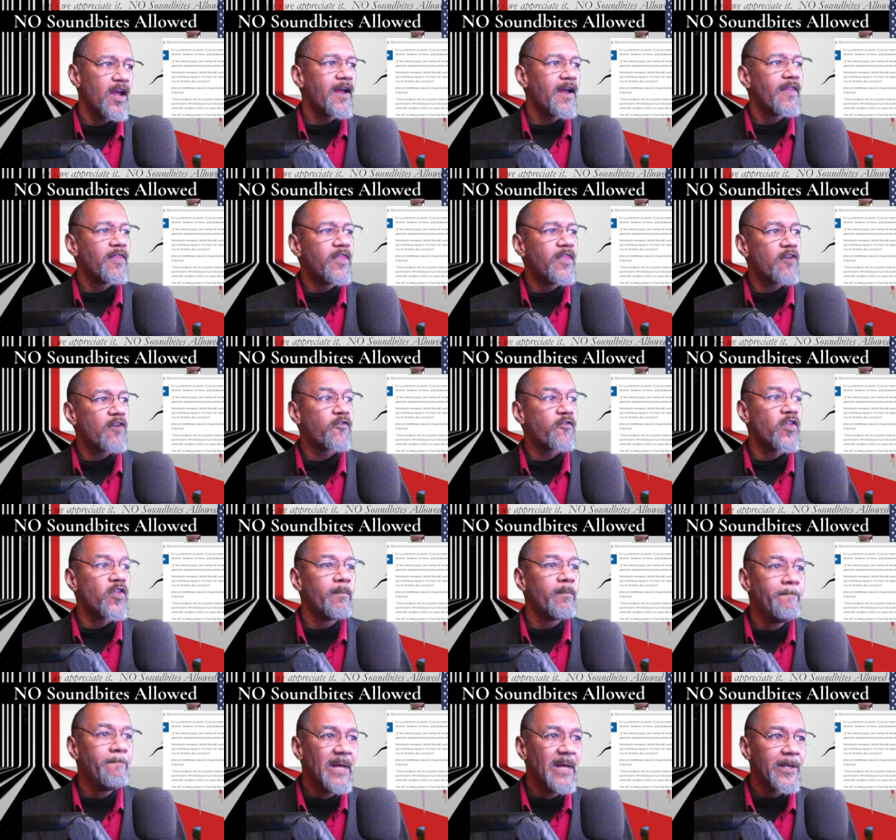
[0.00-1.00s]
They're for the
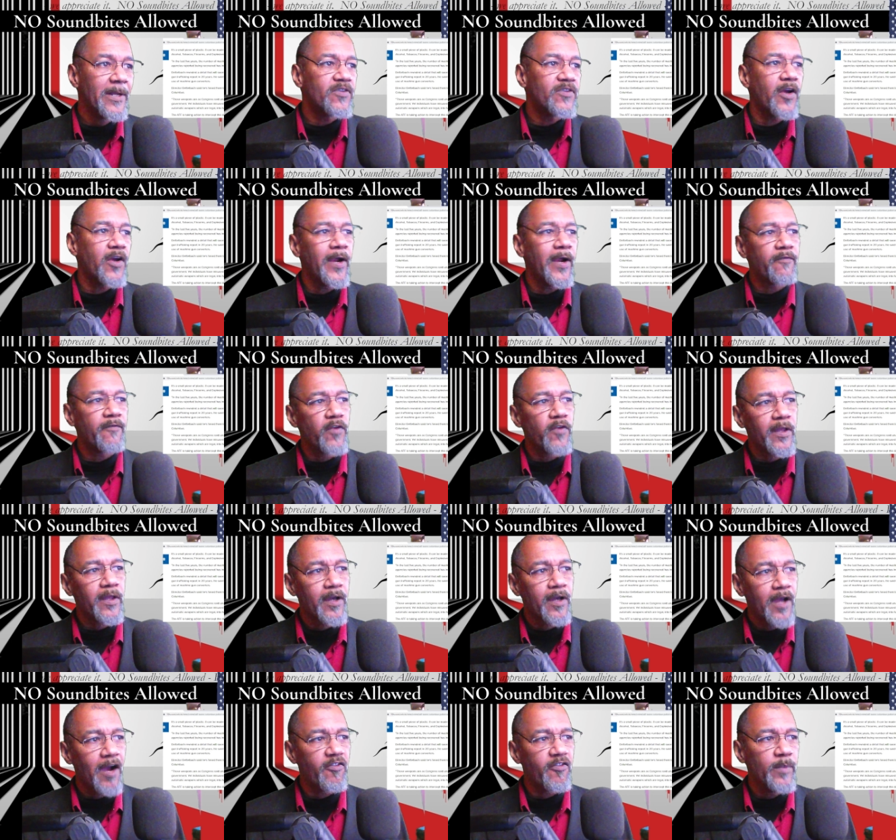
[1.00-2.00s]
military and for the
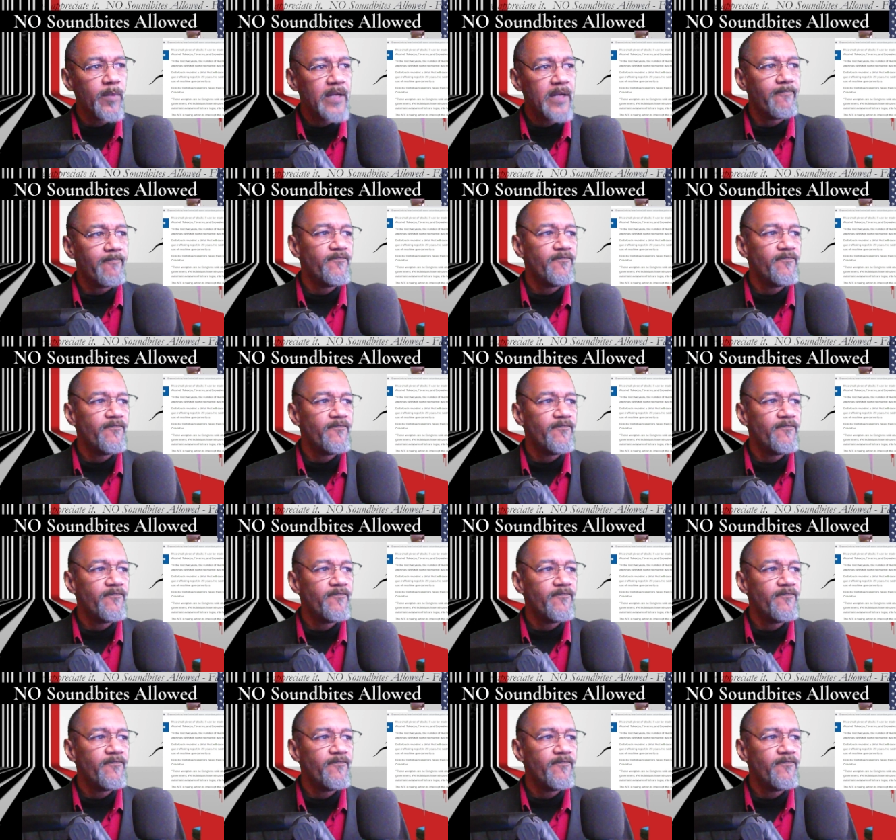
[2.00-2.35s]
government